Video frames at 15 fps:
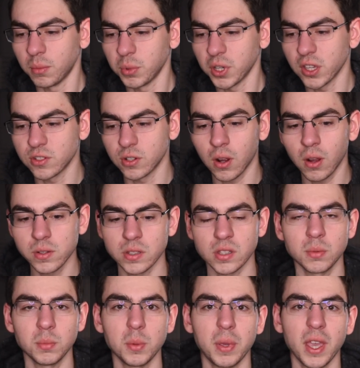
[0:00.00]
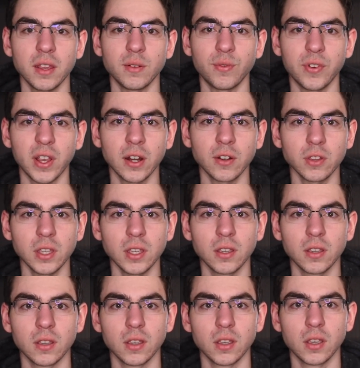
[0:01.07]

because you're always going to be paid fairly